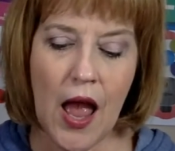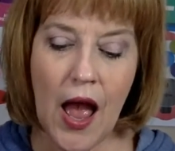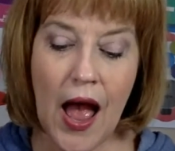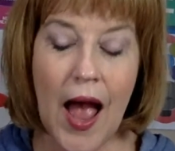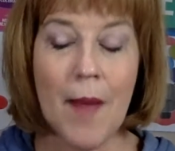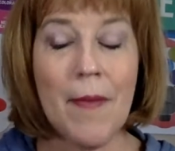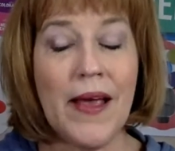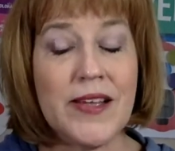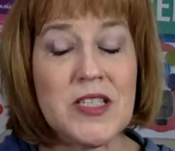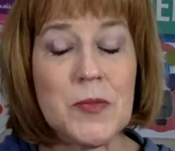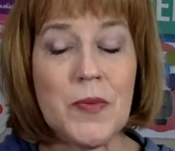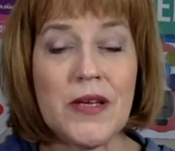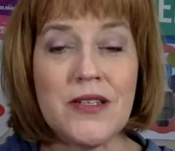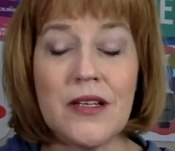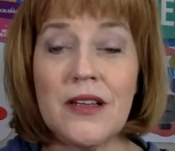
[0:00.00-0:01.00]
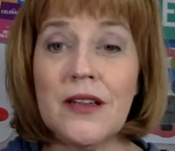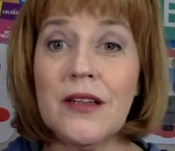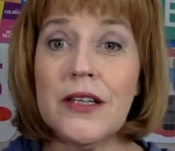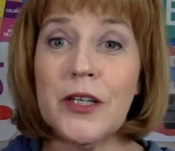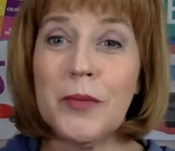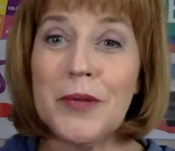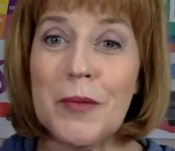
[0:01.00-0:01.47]
I may spend a
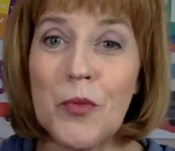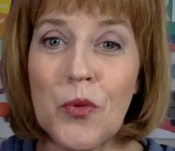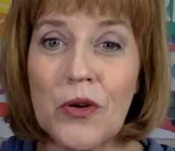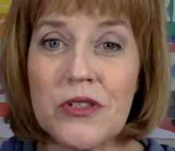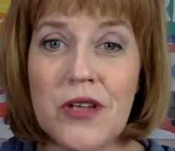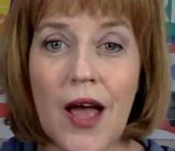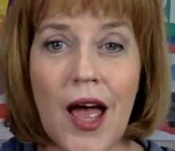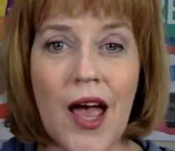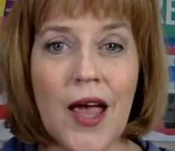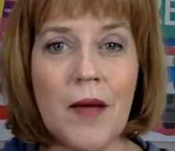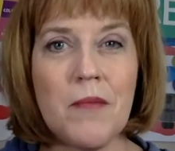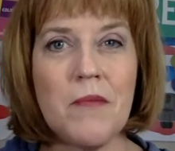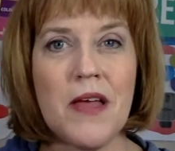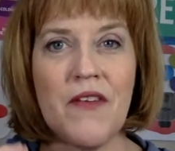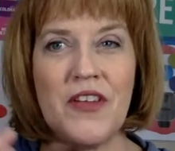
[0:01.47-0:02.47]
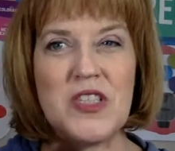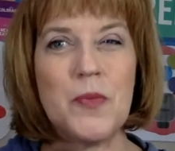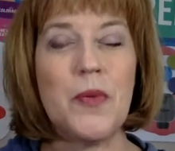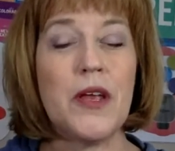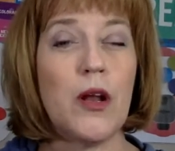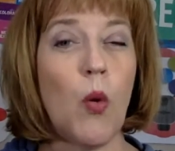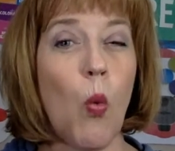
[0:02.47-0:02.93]
little bit more time if it's
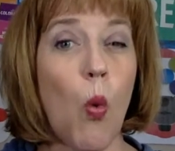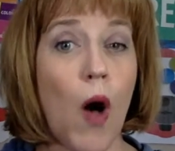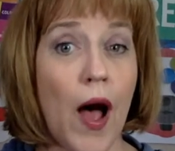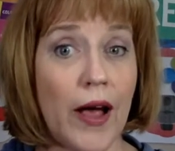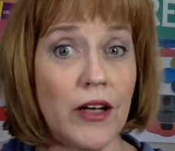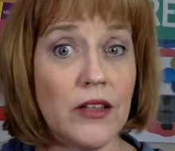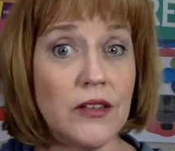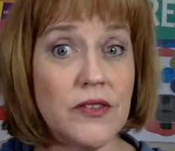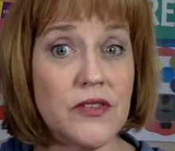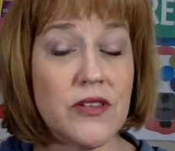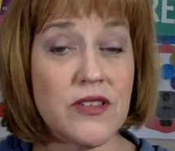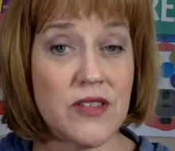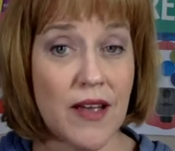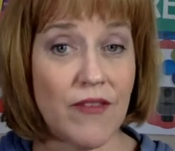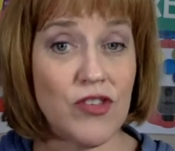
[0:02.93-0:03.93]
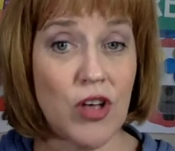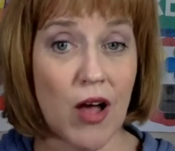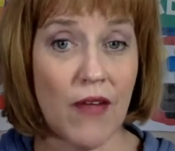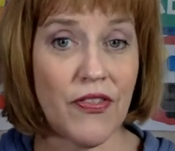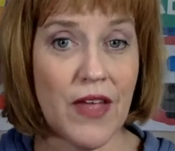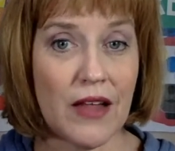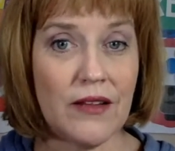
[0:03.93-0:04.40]
been a while since I've
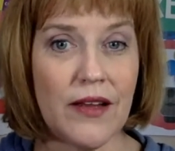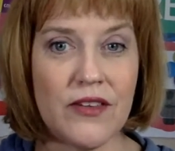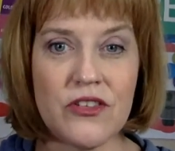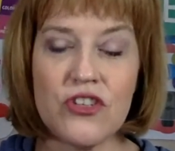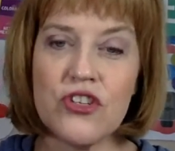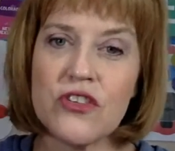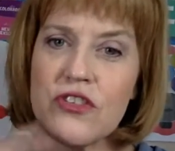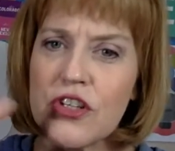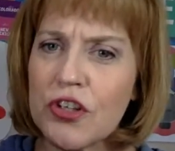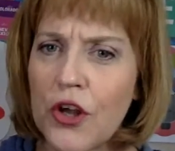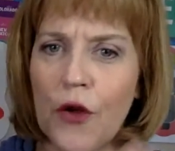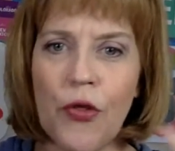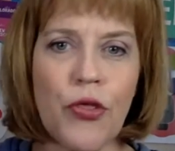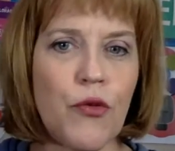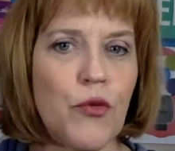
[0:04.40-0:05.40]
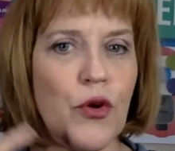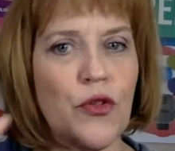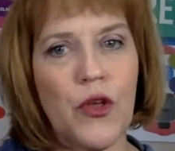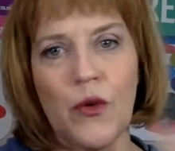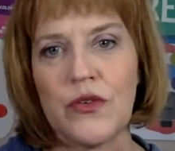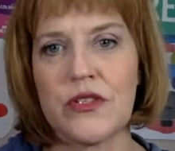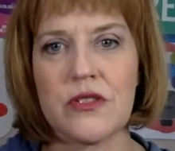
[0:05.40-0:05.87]
taught that lesson, just to go through
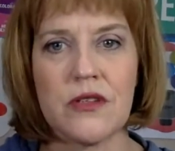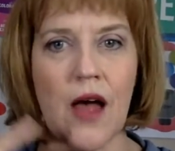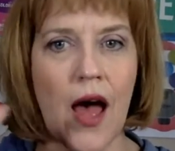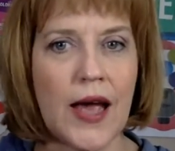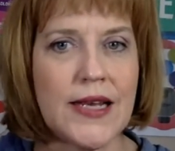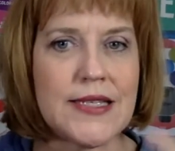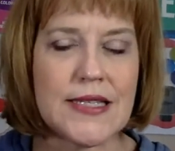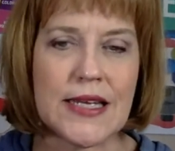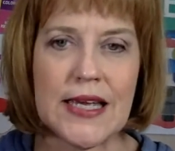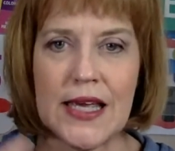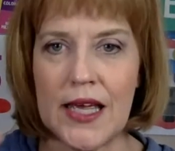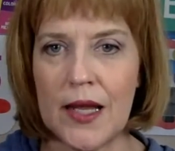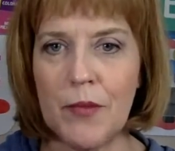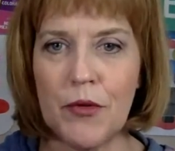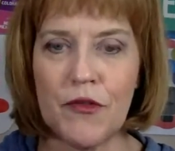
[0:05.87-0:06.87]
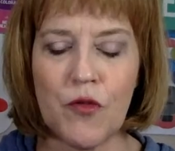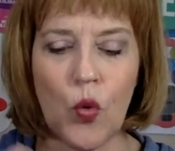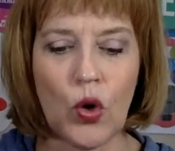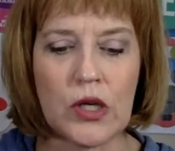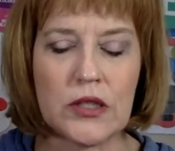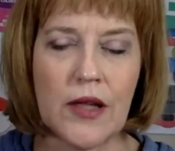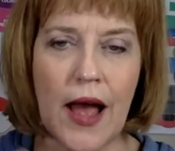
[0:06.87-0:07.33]
those slides again
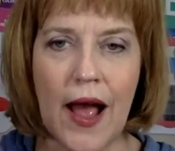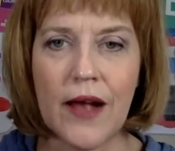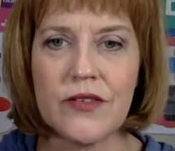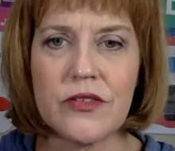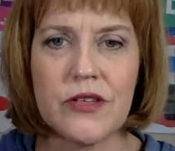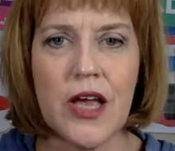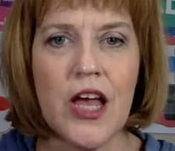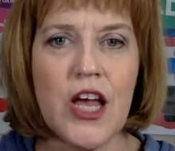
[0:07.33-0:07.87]
before class,